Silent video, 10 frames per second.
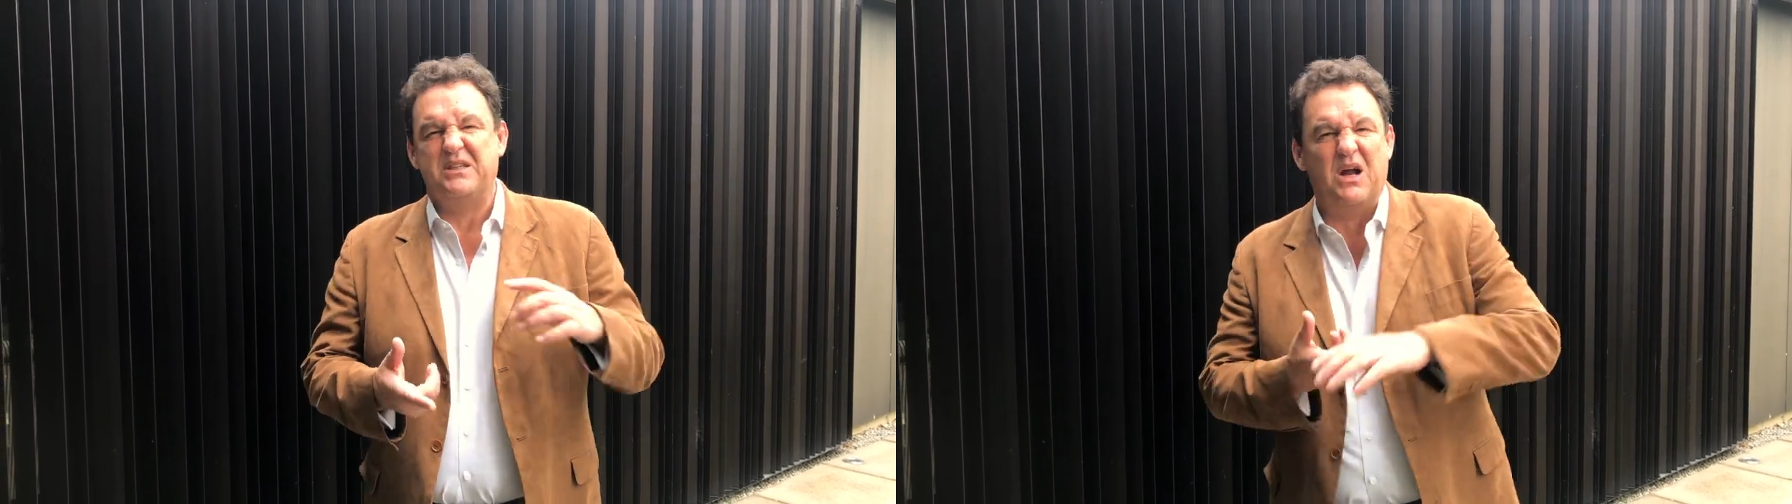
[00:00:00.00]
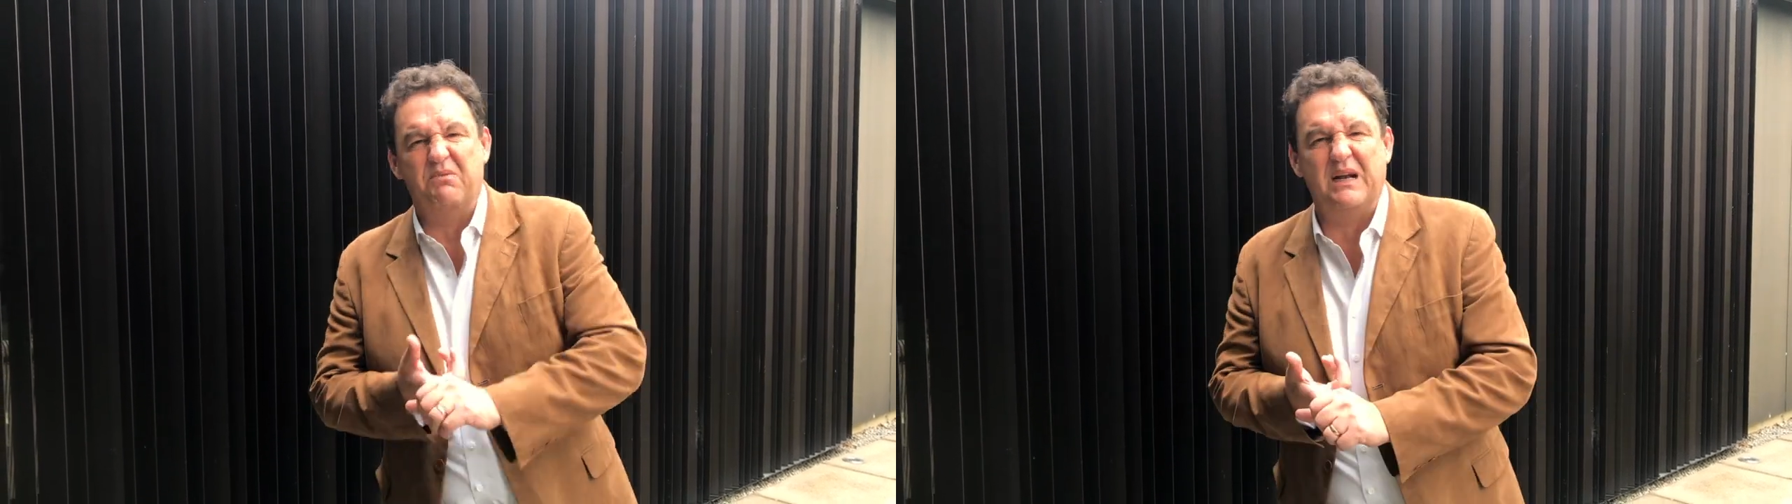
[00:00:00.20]

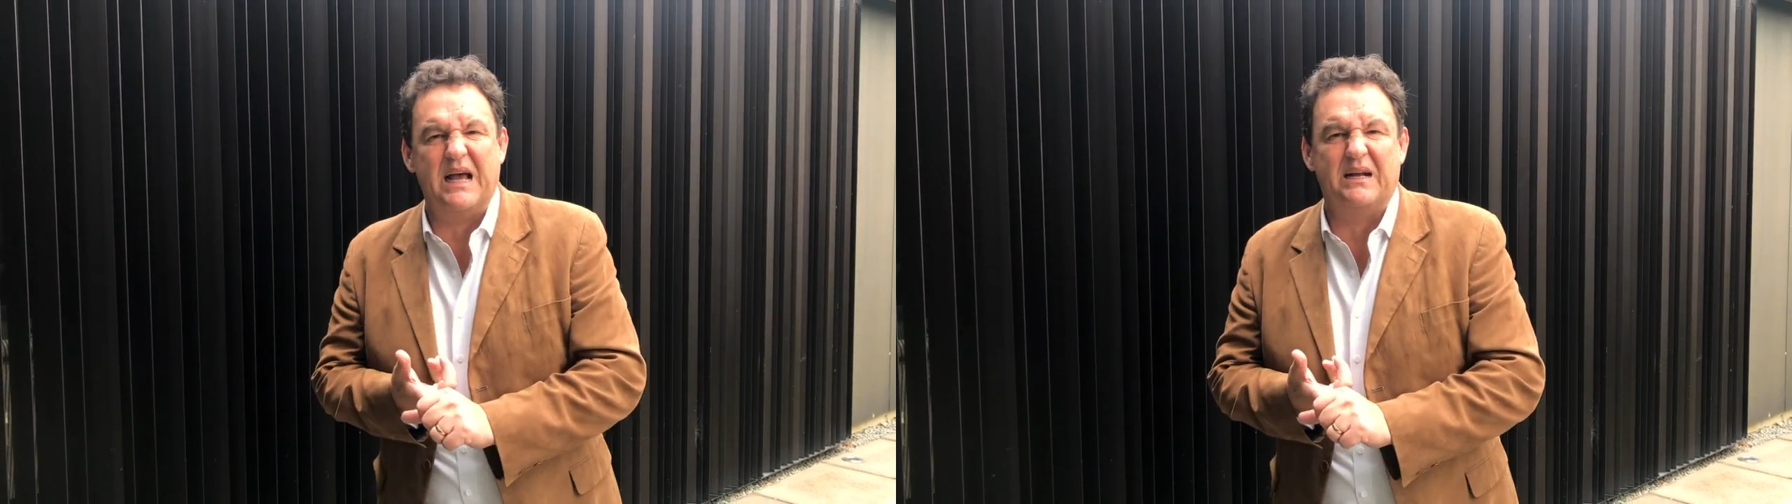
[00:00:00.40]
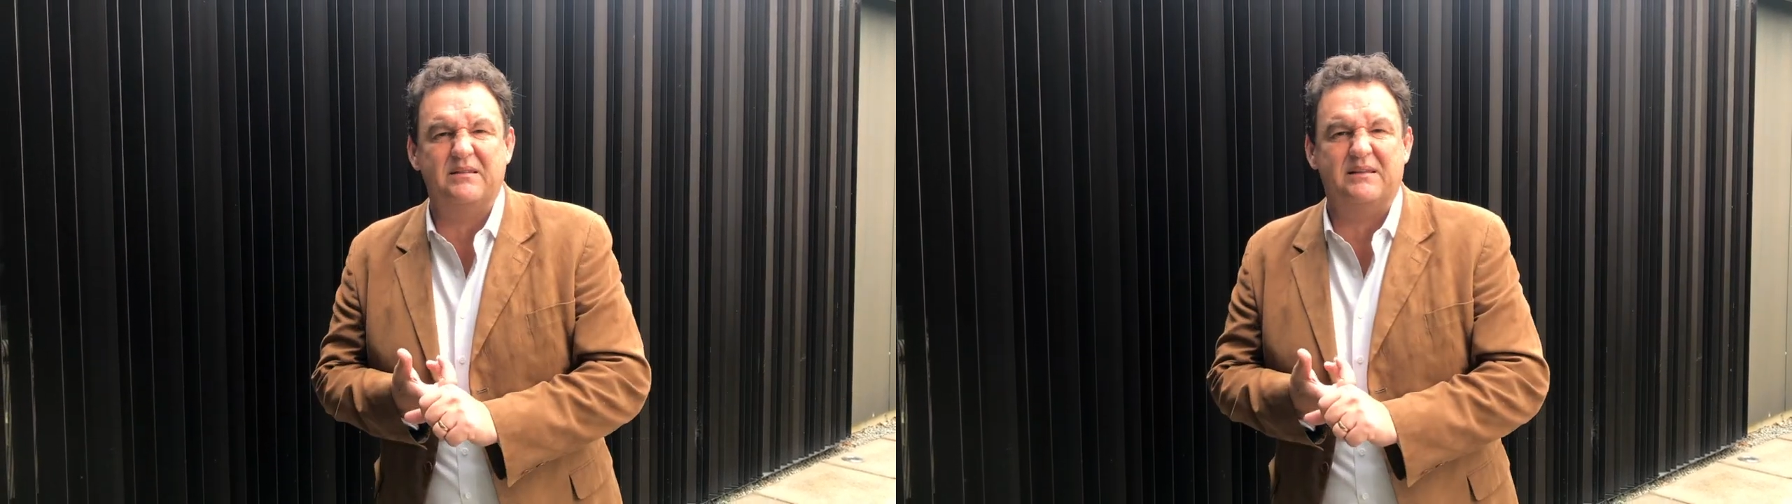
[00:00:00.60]
You don't really
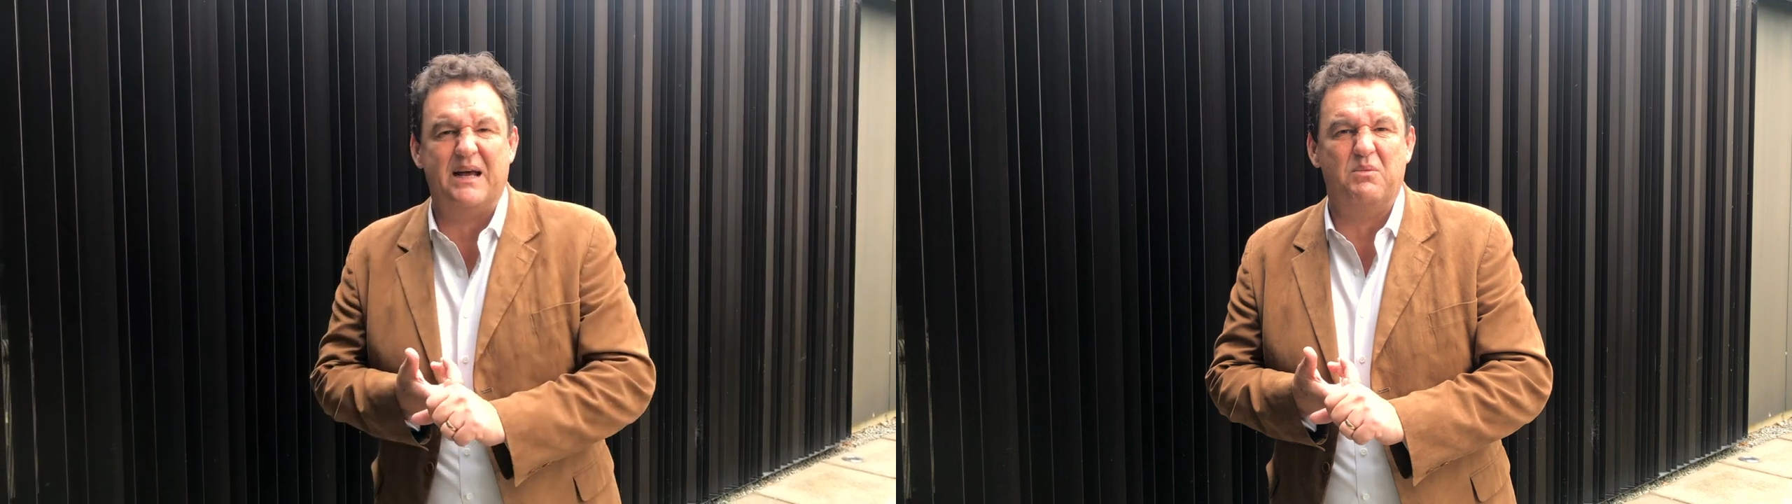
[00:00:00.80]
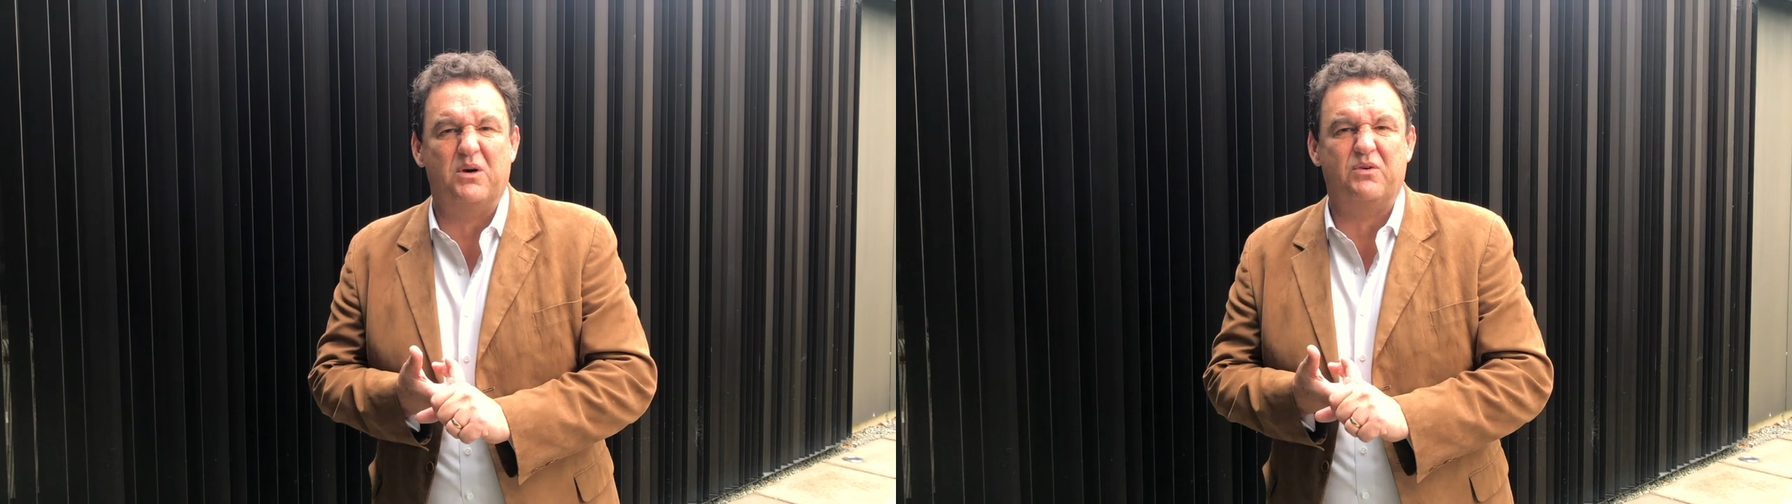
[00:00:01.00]

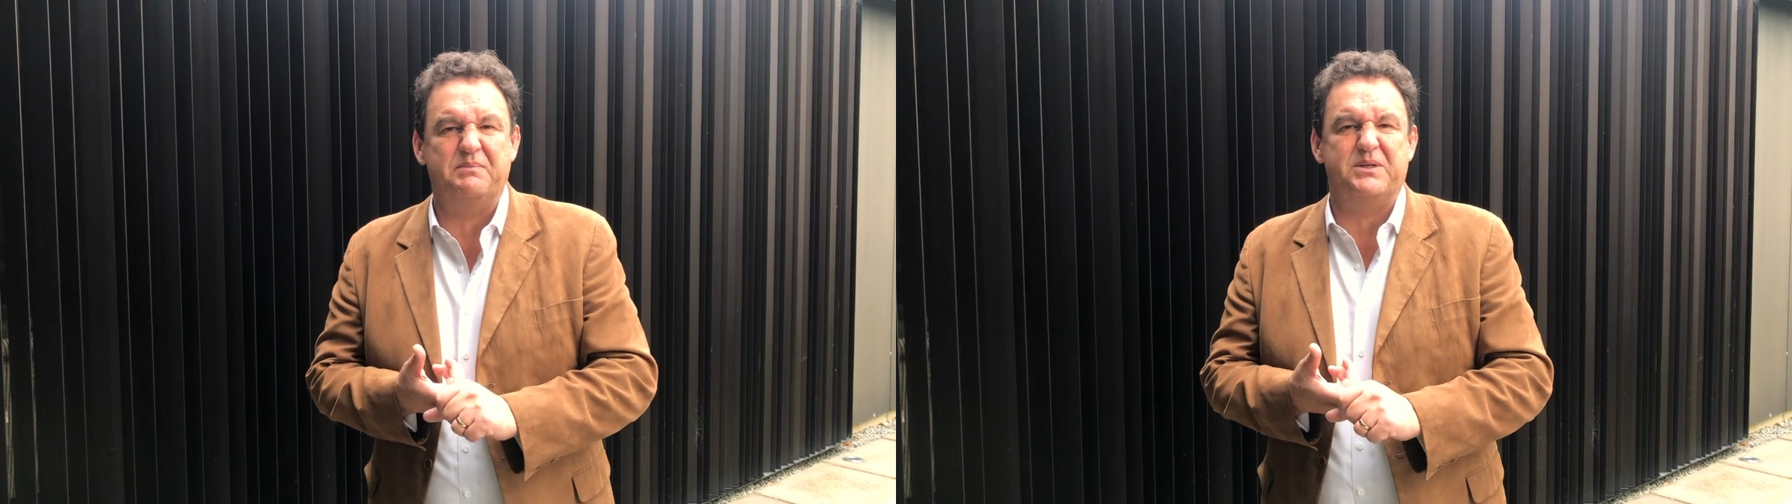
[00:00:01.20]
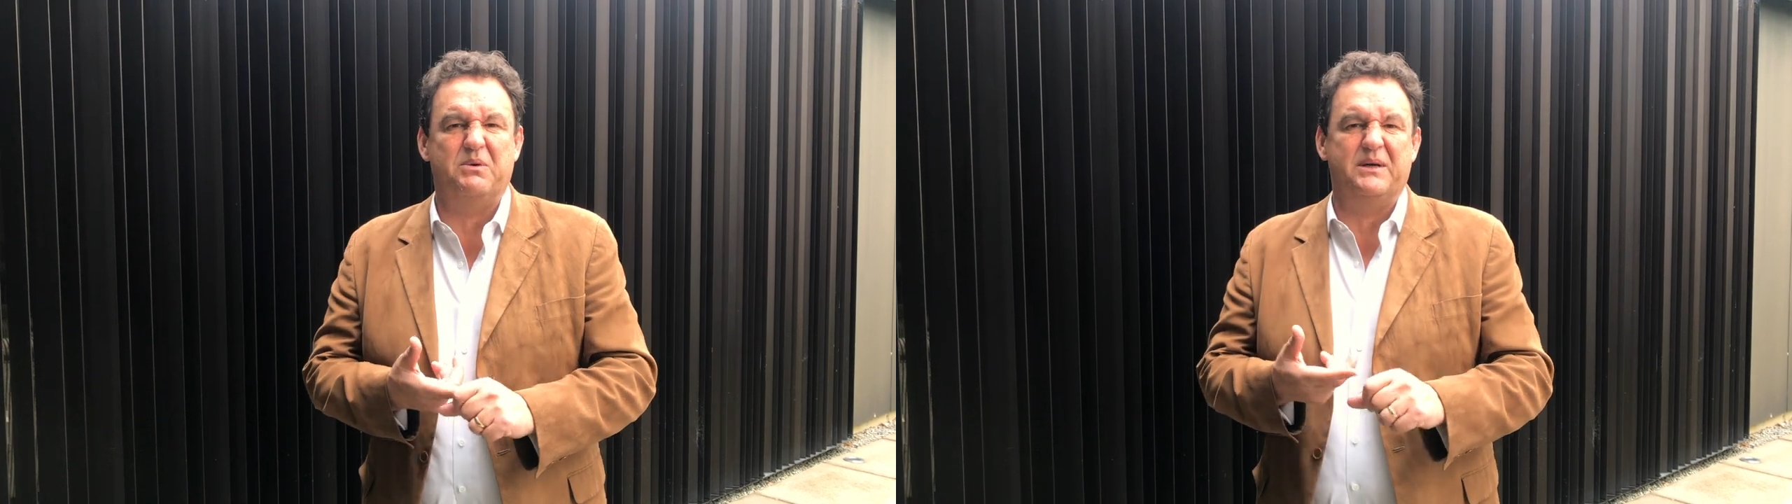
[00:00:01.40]
understand what
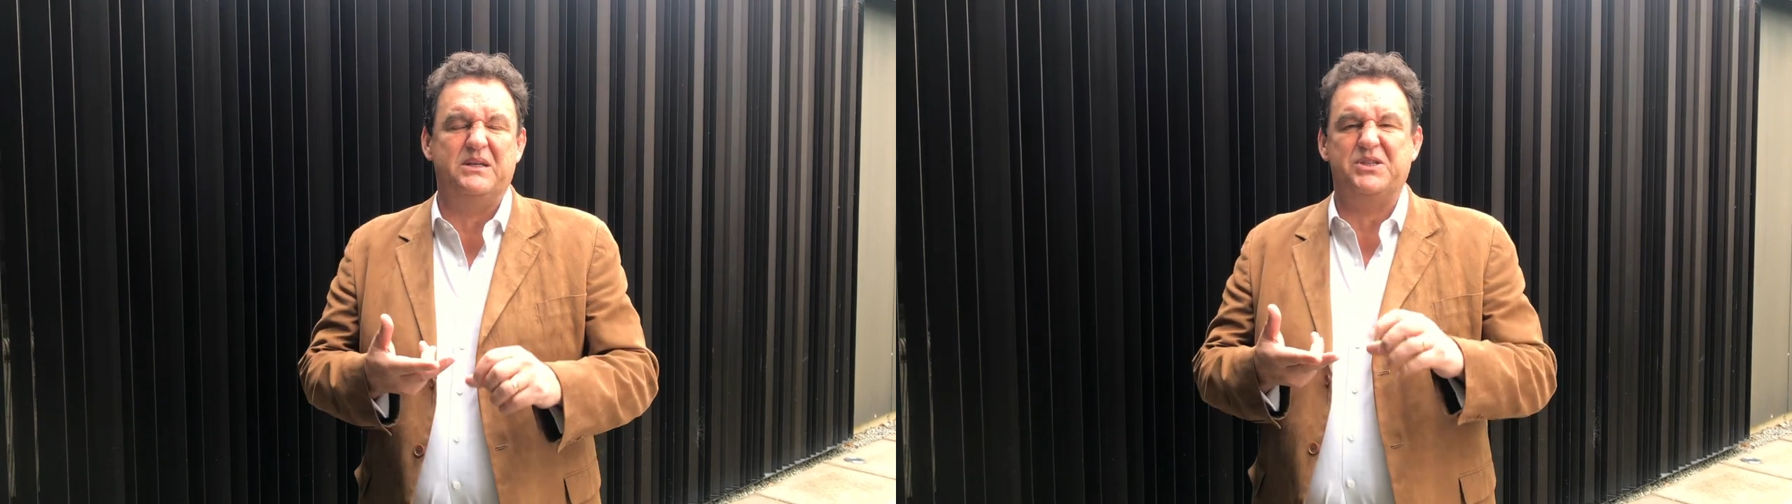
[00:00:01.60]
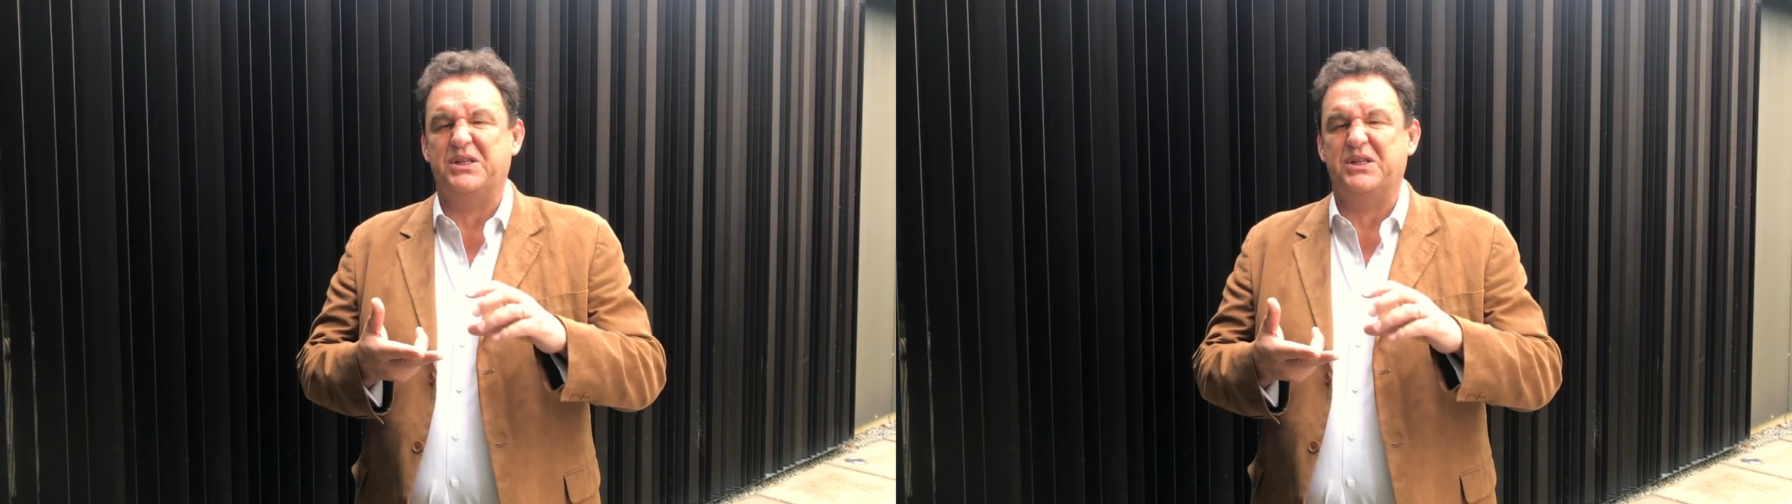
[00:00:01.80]
crypto is.